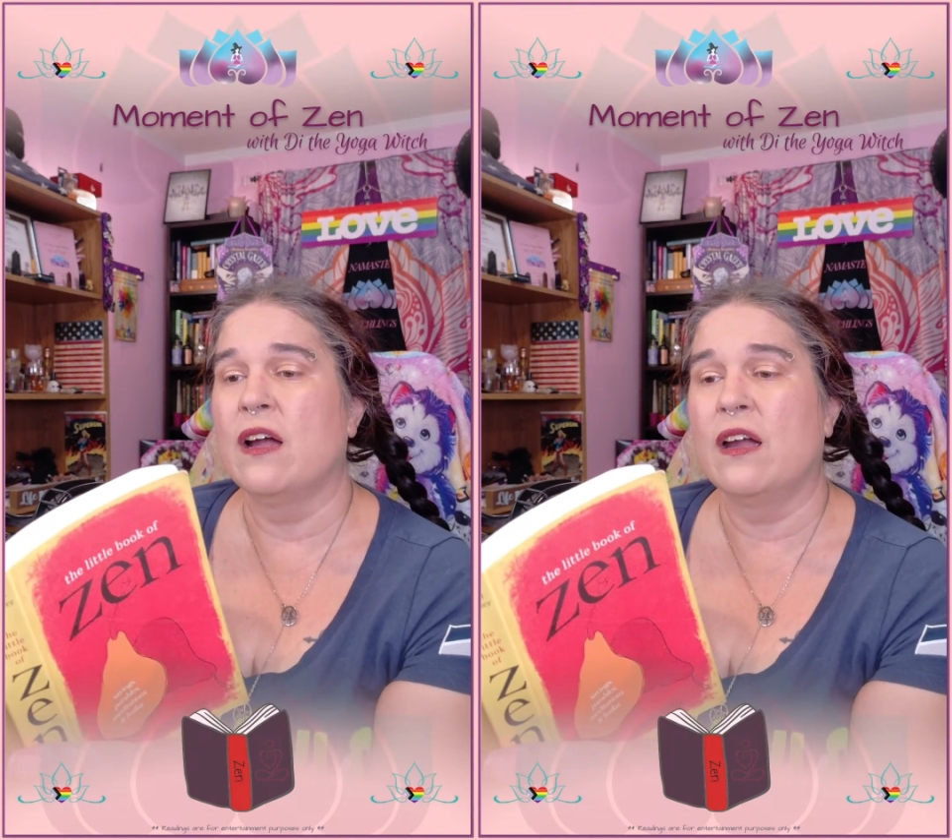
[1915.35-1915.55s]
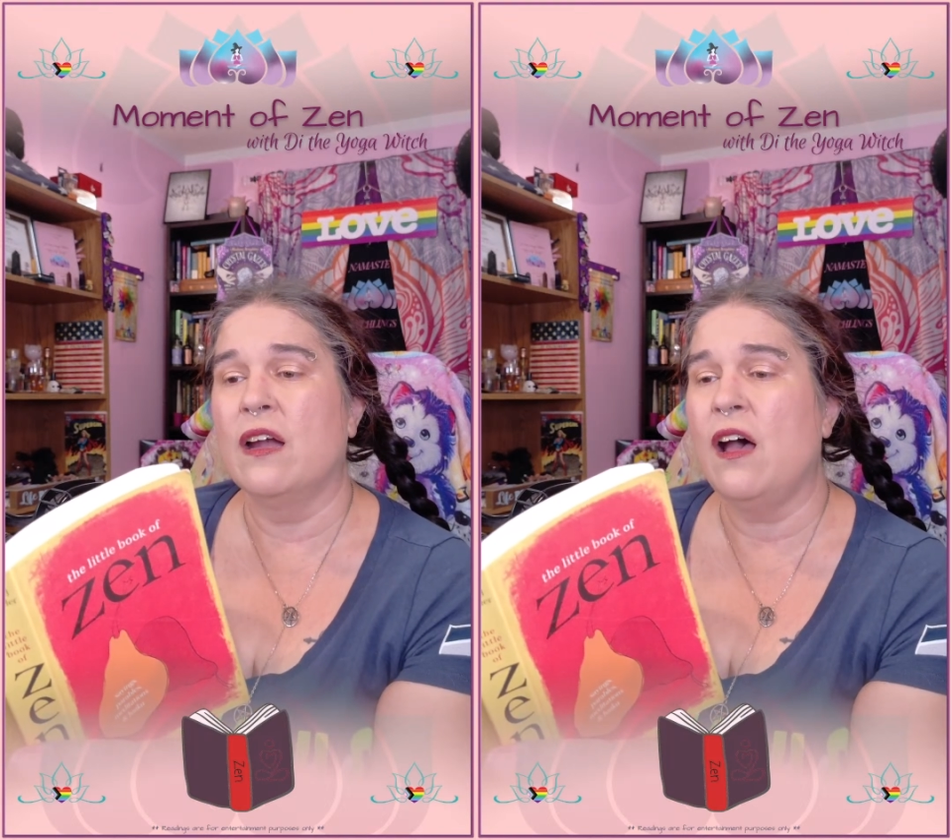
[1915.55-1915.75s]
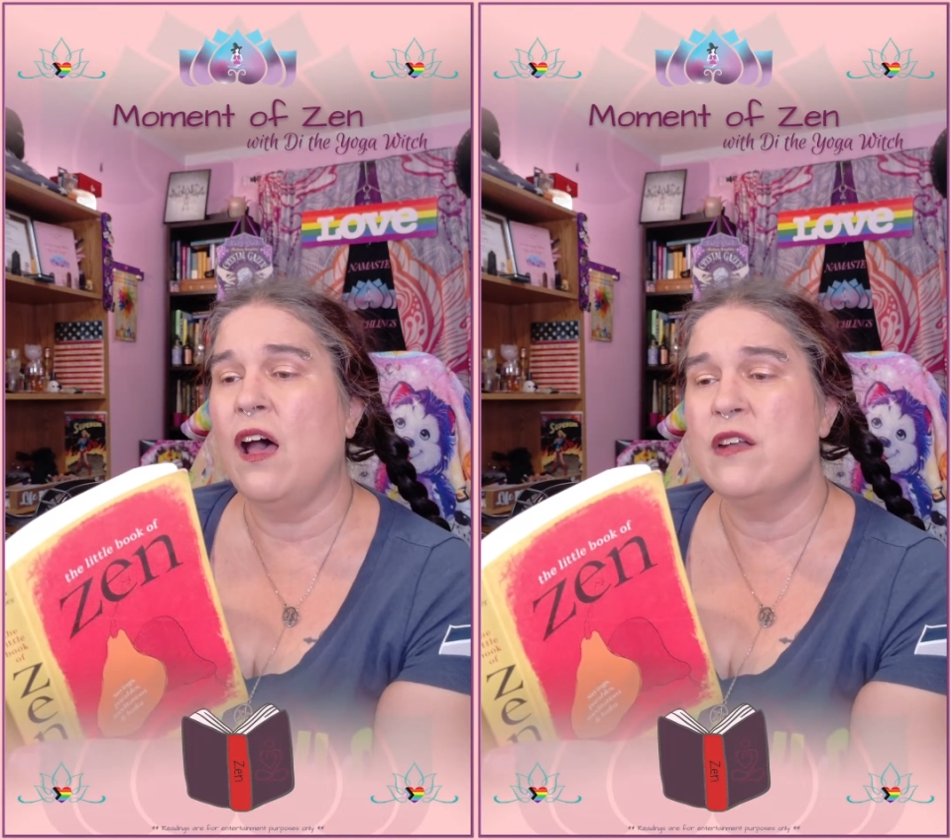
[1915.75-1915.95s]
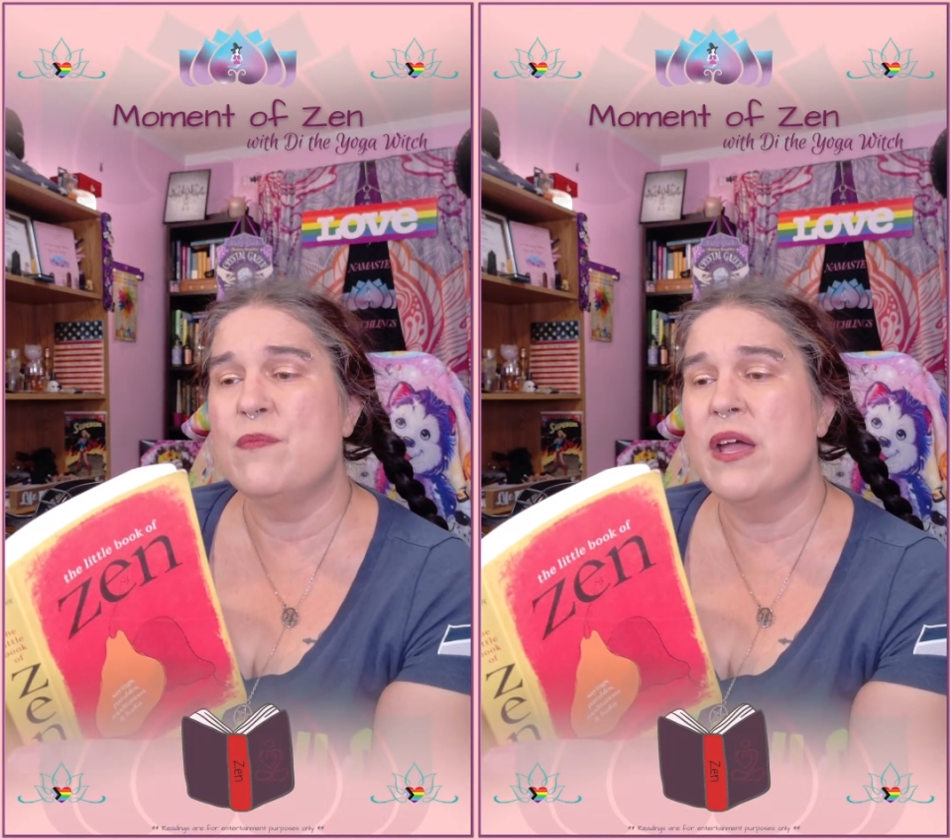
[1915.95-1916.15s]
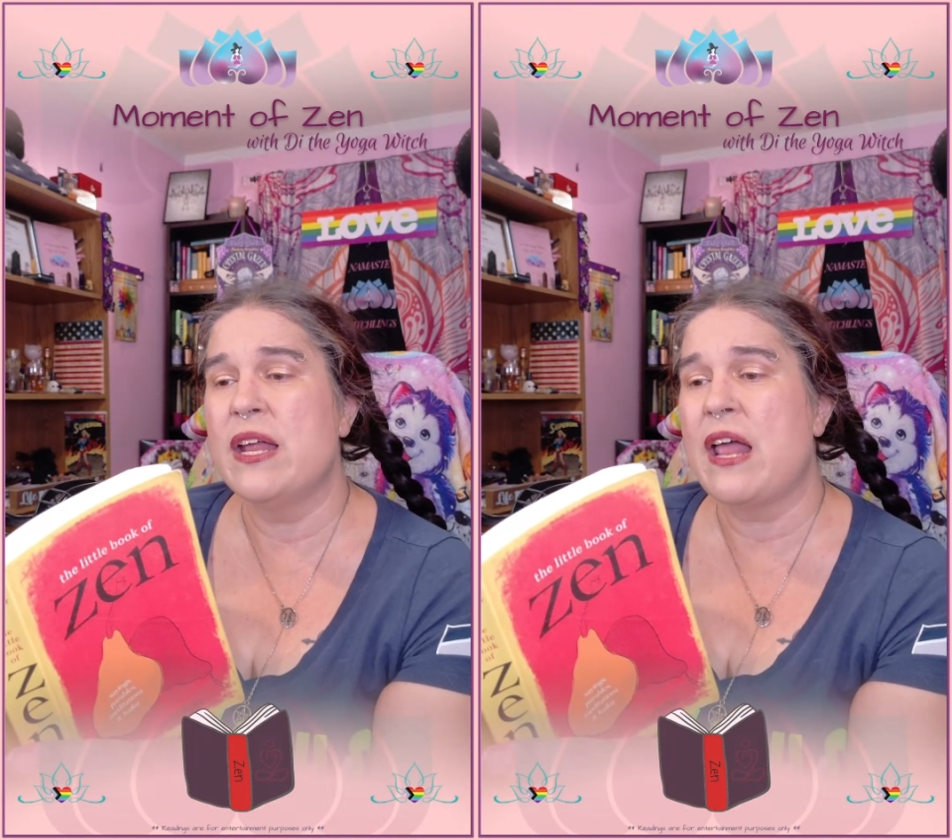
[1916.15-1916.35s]
God
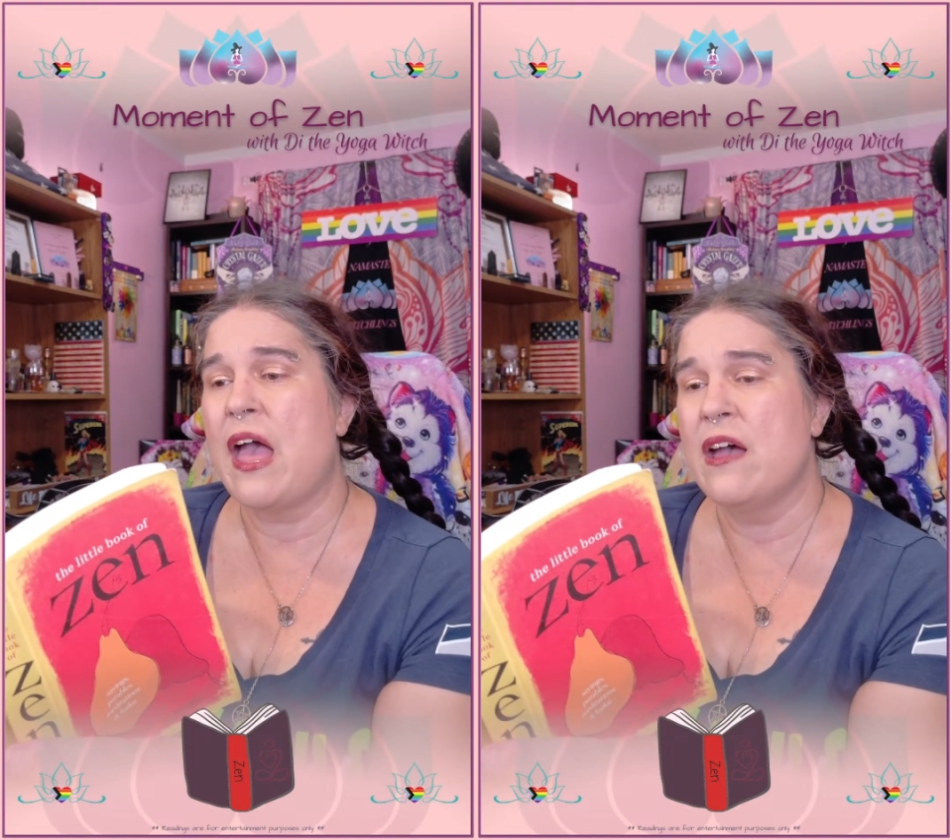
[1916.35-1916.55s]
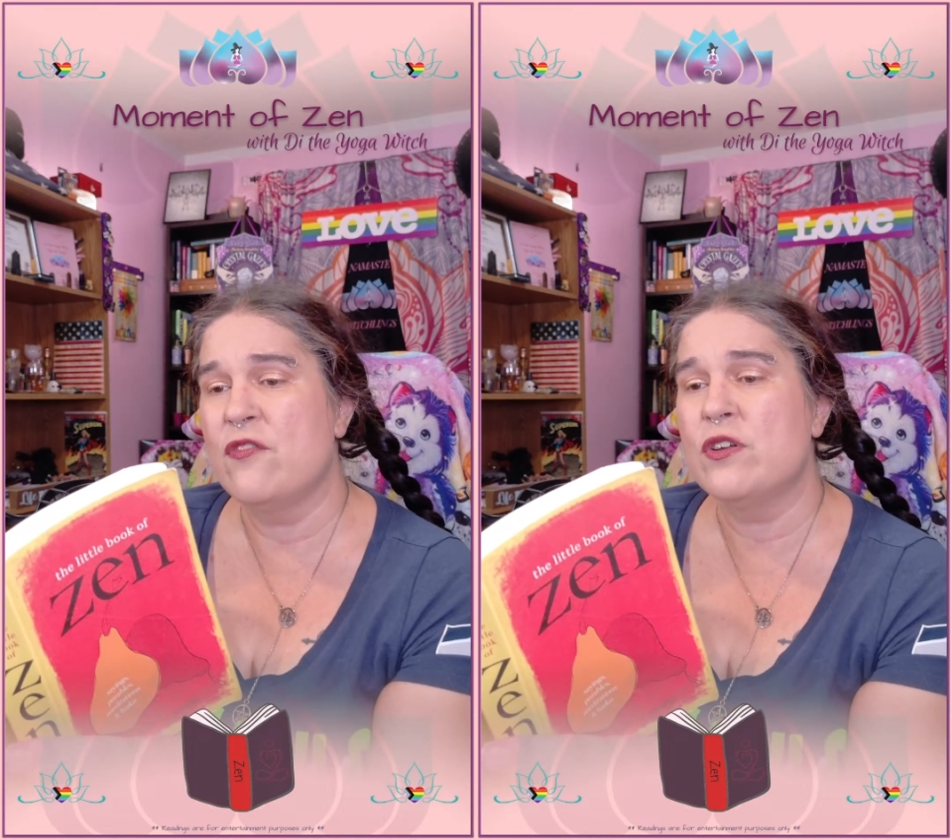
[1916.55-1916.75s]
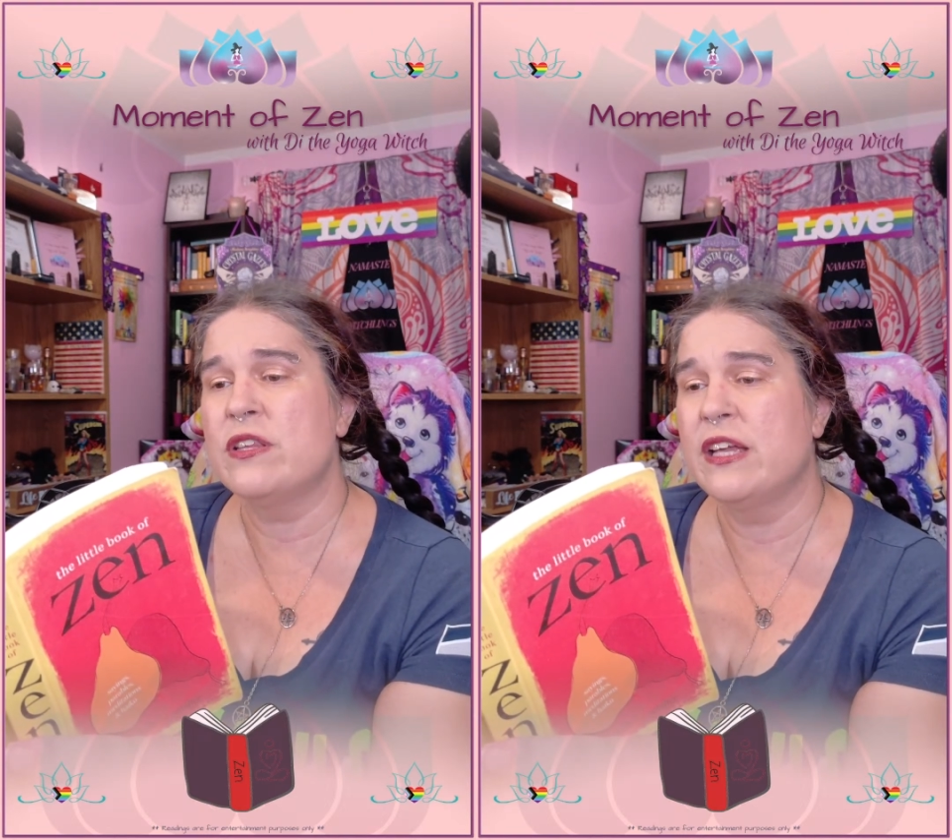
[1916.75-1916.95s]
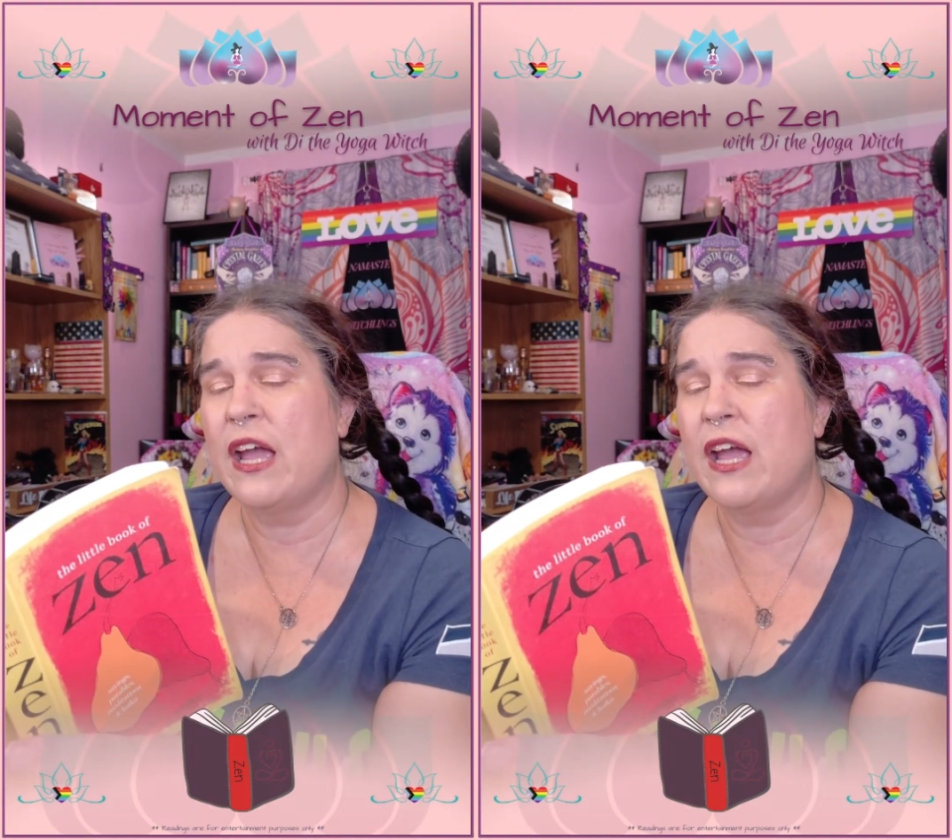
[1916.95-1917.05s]
made everything